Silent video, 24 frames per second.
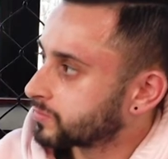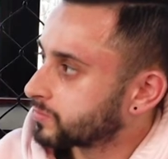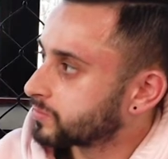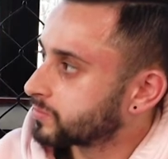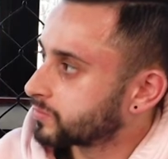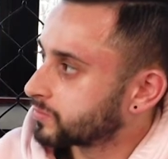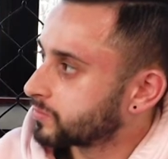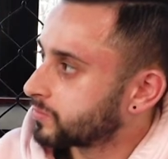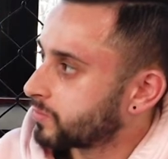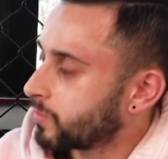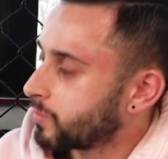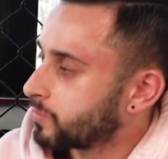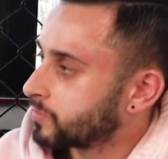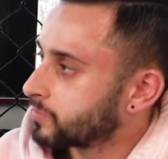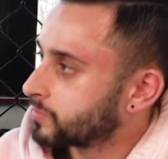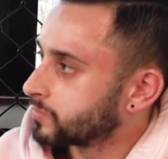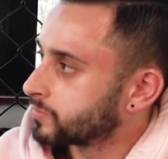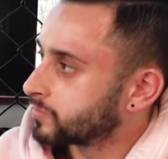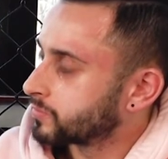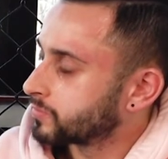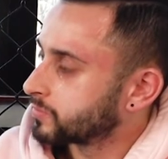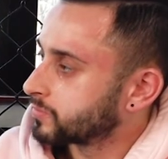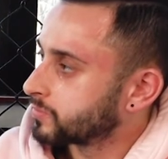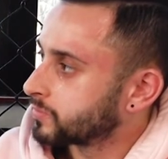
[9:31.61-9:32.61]

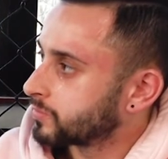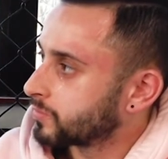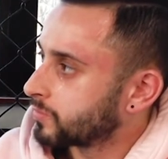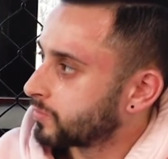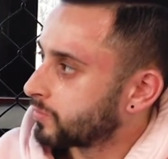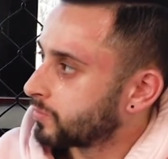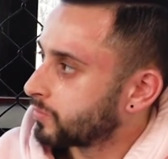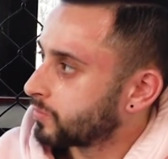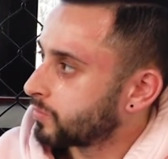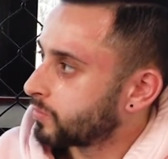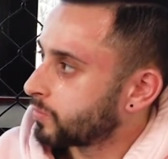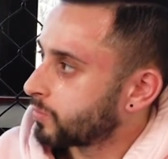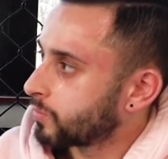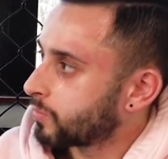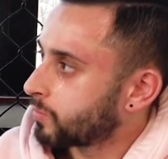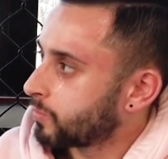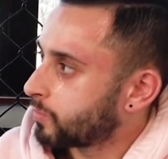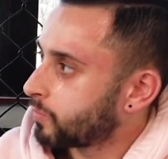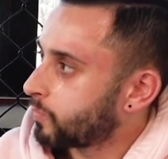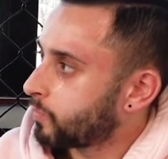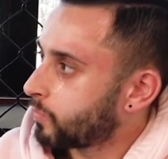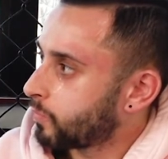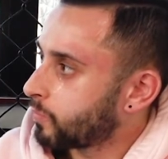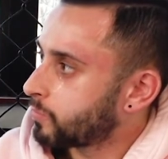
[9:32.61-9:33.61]

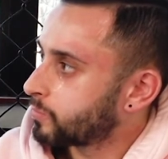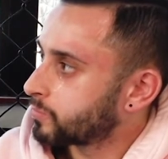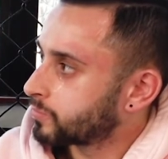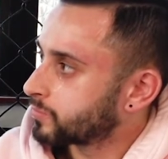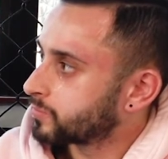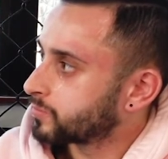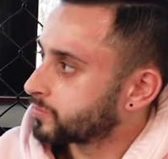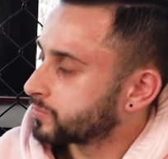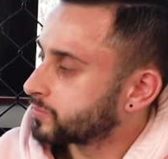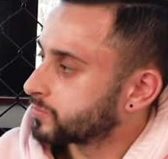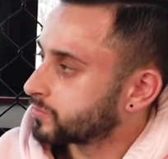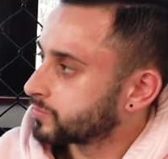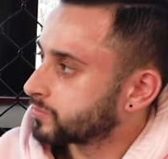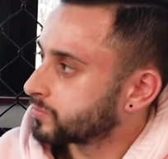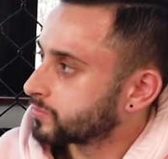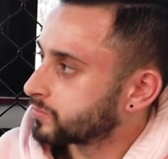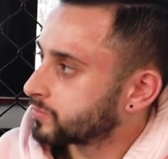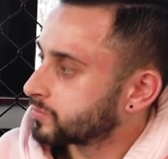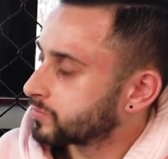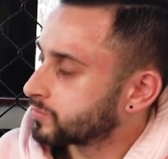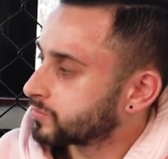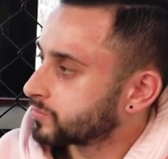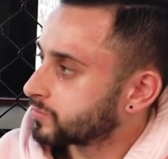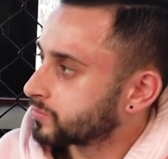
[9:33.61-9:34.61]

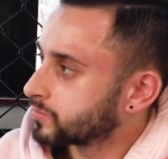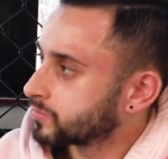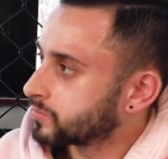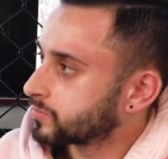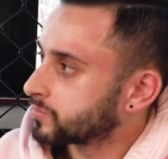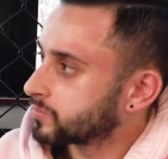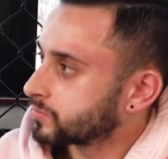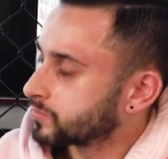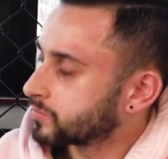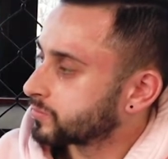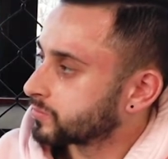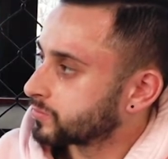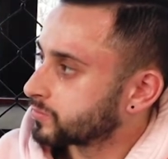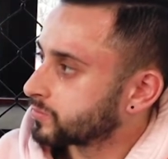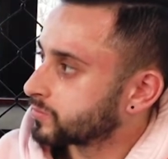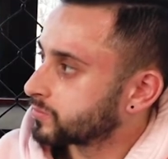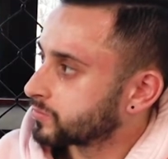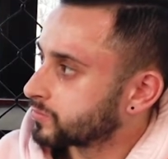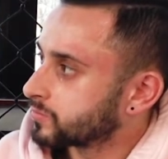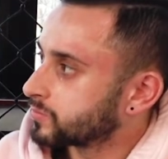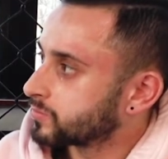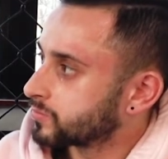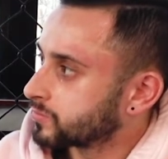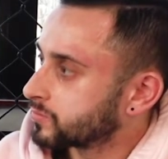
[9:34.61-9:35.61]

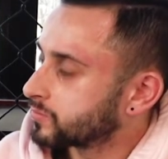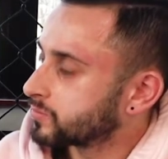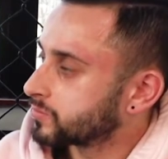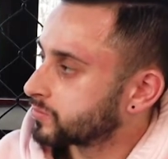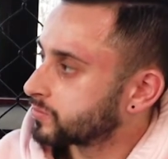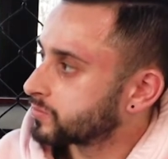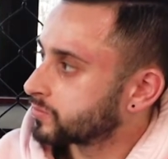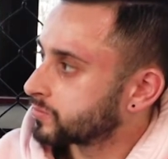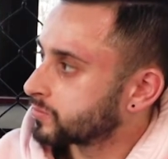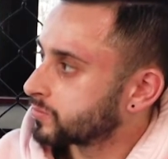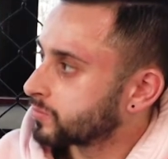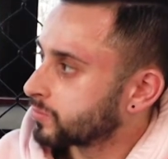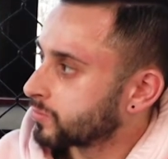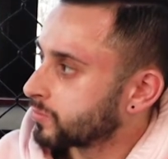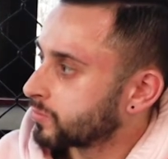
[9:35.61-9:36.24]
No words are spoken by the person on screen.